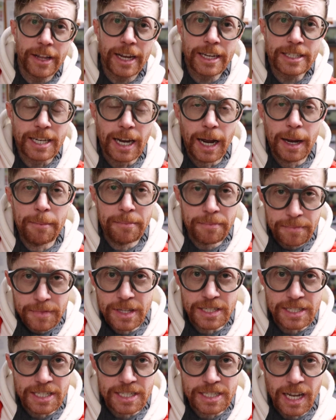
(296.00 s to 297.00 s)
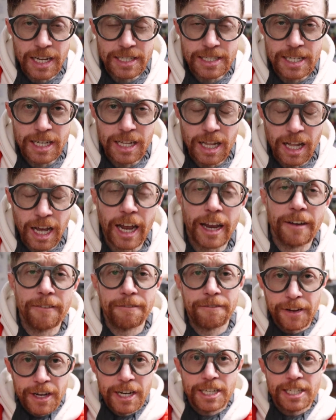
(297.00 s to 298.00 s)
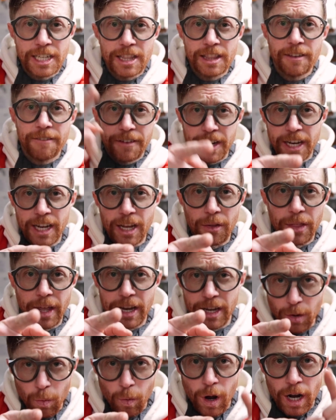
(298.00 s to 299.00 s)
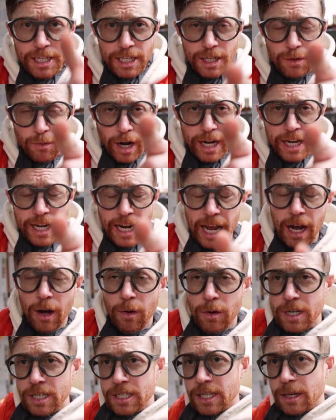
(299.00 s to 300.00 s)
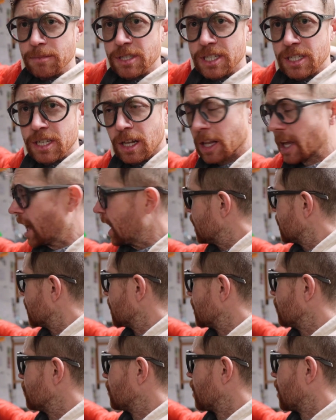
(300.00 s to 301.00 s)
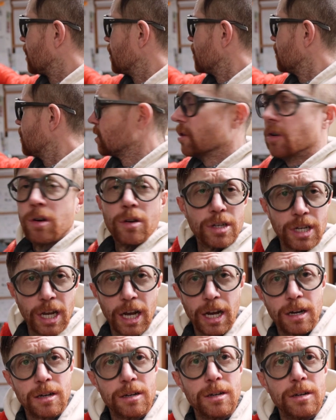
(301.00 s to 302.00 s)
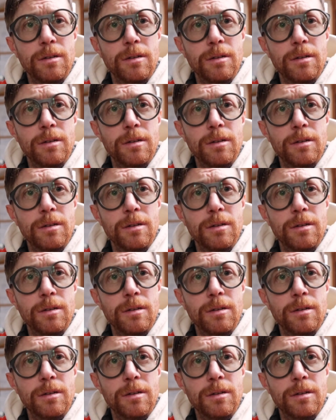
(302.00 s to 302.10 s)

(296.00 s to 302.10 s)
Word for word: next time, this is Dustin Klein, finishing the video that you're watching right now, because I'm still editing right, yeah.